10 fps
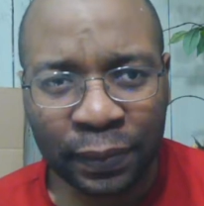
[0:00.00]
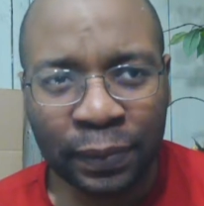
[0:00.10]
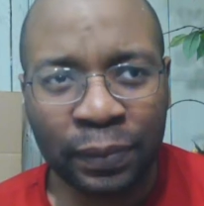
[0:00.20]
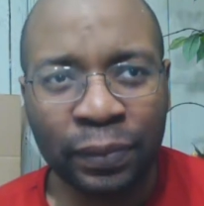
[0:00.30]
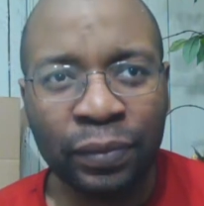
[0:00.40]

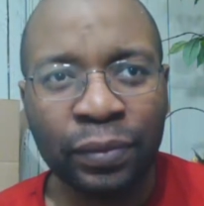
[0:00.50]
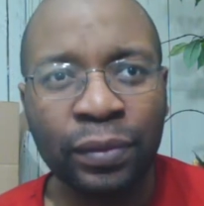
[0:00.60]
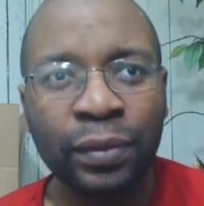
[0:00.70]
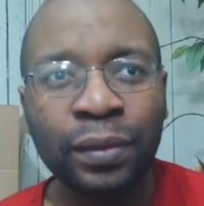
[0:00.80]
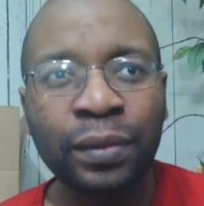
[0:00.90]

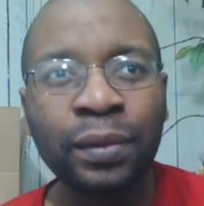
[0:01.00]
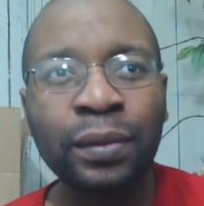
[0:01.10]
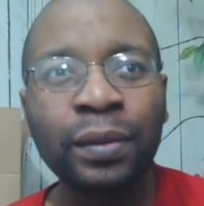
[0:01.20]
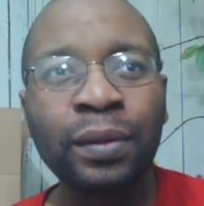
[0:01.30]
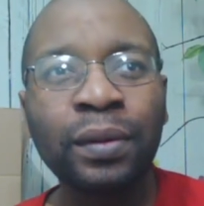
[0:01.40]

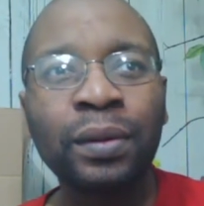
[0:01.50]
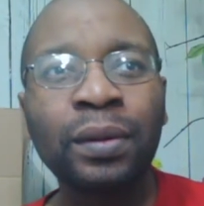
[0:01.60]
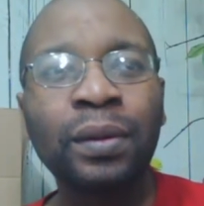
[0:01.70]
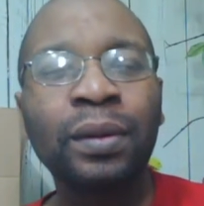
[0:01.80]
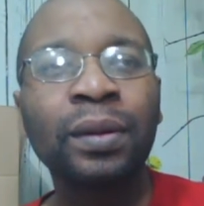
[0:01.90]

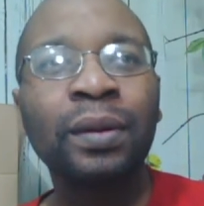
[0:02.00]
Nobody speaks.